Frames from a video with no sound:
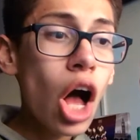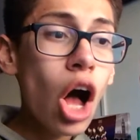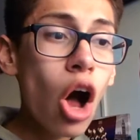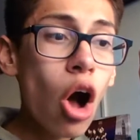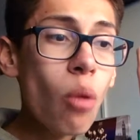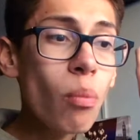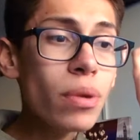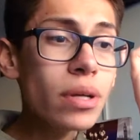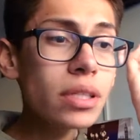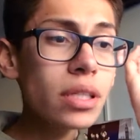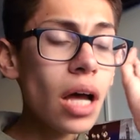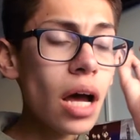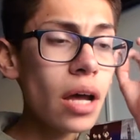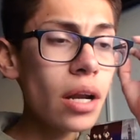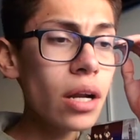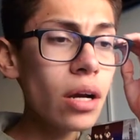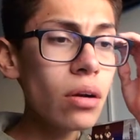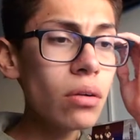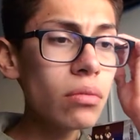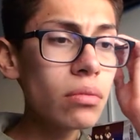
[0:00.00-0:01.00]
Homex
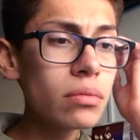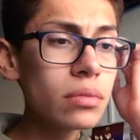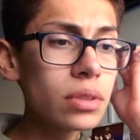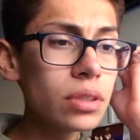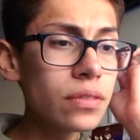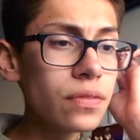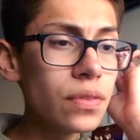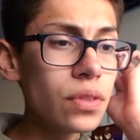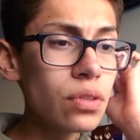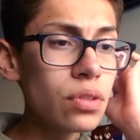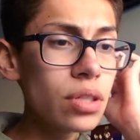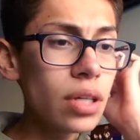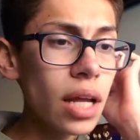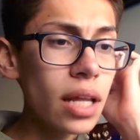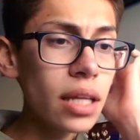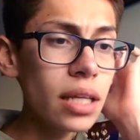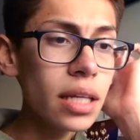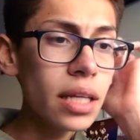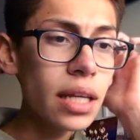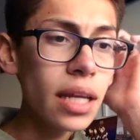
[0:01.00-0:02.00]
Auto Diffuser
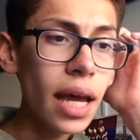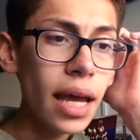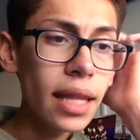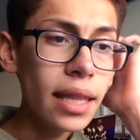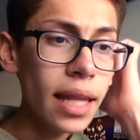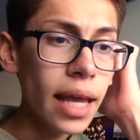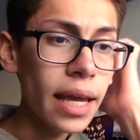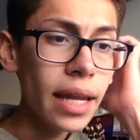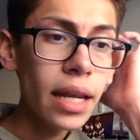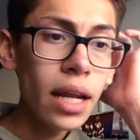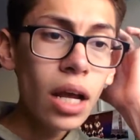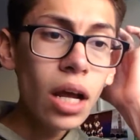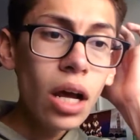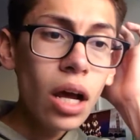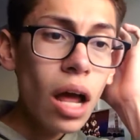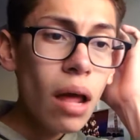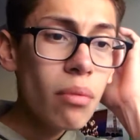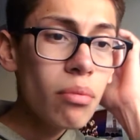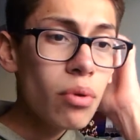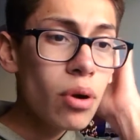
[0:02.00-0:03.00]
LED Nightlight
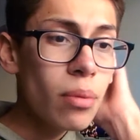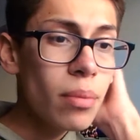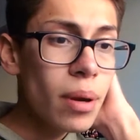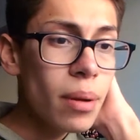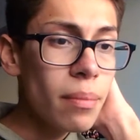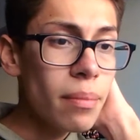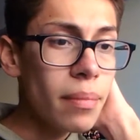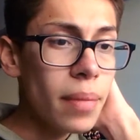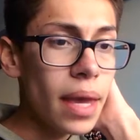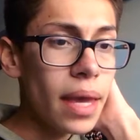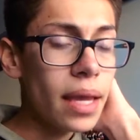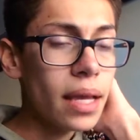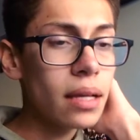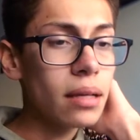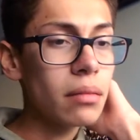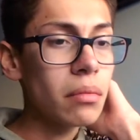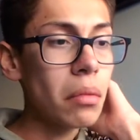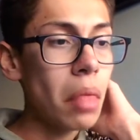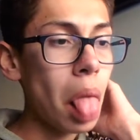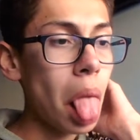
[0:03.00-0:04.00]
Aroma Make.
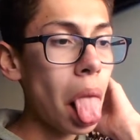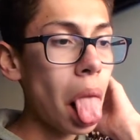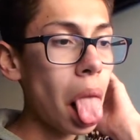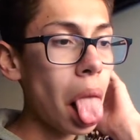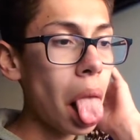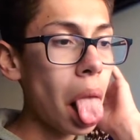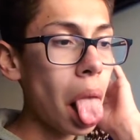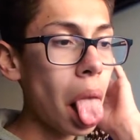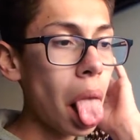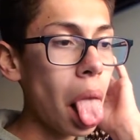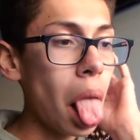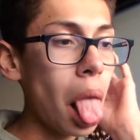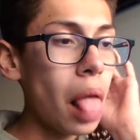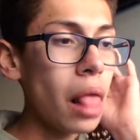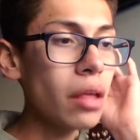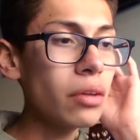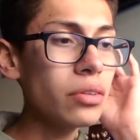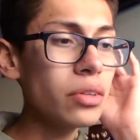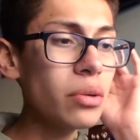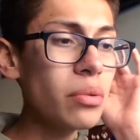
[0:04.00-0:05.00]
You
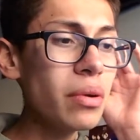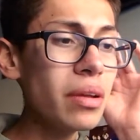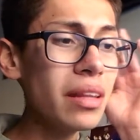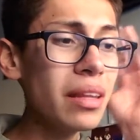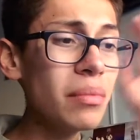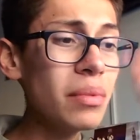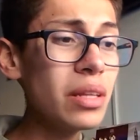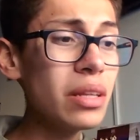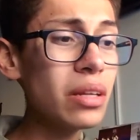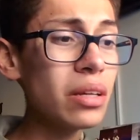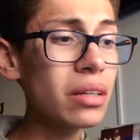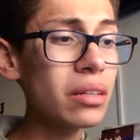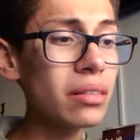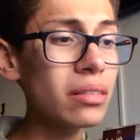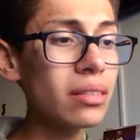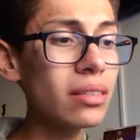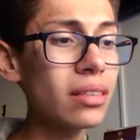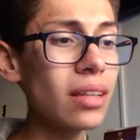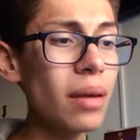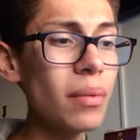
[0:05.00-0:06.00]
know what? Let me
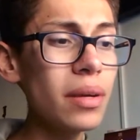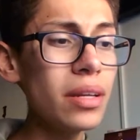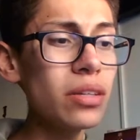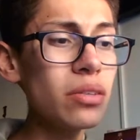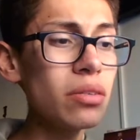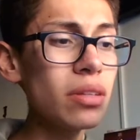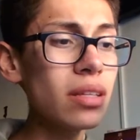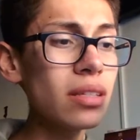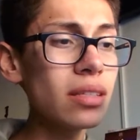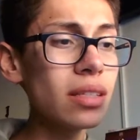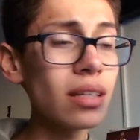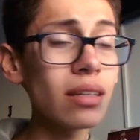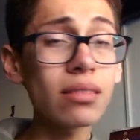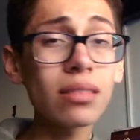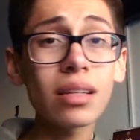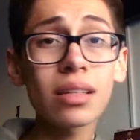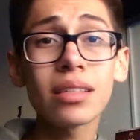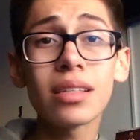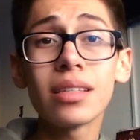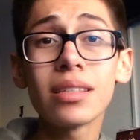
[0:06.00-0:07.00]
look. I'm gonna do this. I'll
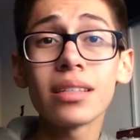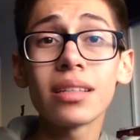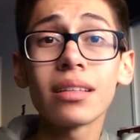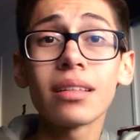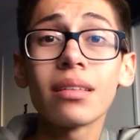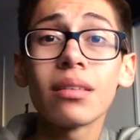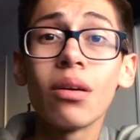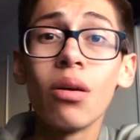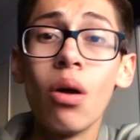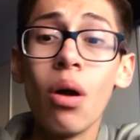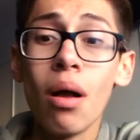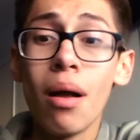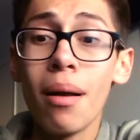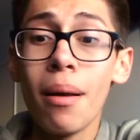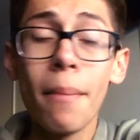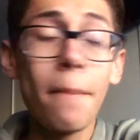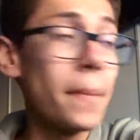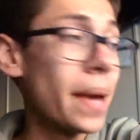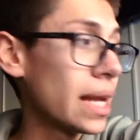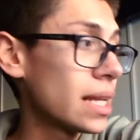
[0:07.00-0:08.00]
talk to you guys in a little
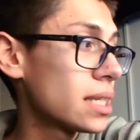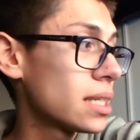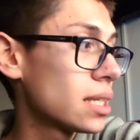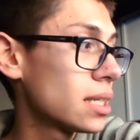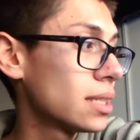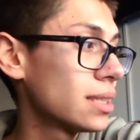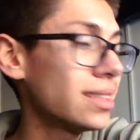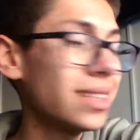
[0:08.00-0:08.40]
bit.